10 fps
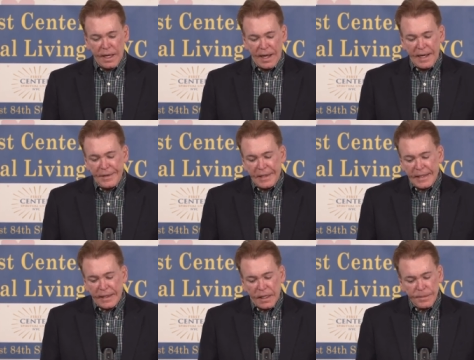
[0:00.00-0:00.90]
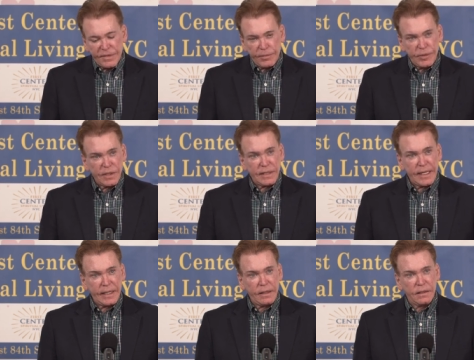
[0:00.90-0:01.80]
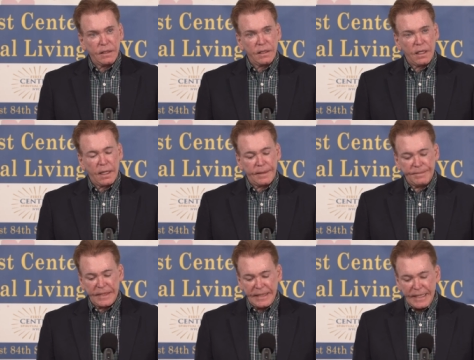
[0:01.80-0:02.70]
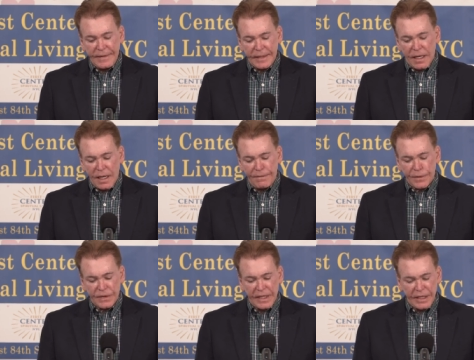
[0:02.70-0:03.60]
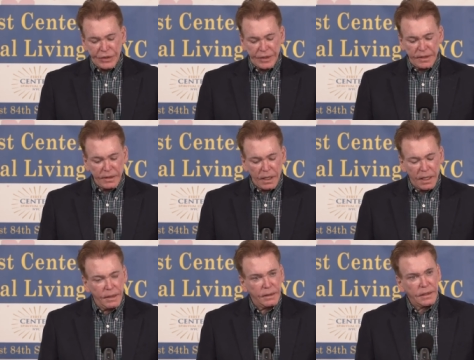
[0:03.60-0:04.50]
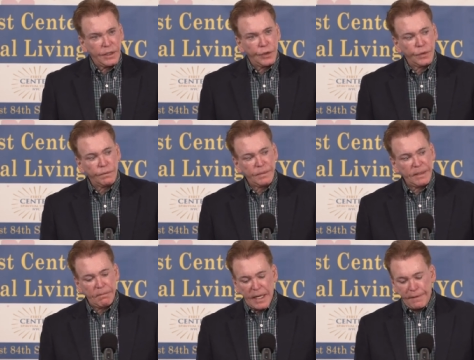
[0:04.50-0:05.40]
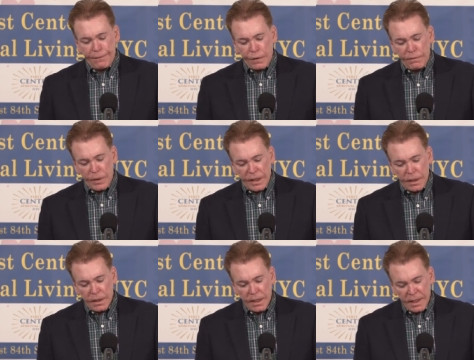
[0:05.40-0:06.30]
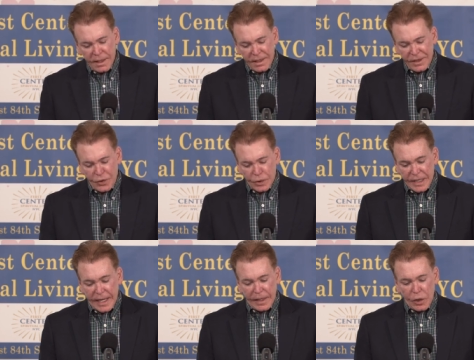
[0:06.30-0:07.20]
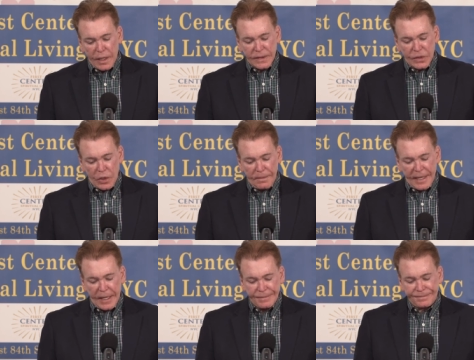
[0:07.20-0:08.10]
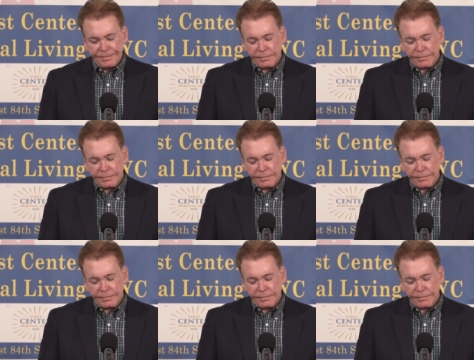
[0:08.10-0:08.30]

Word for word: I think that comes from just staying um, in the conversation, uh, you know, being mindful of what your dialogue's all about.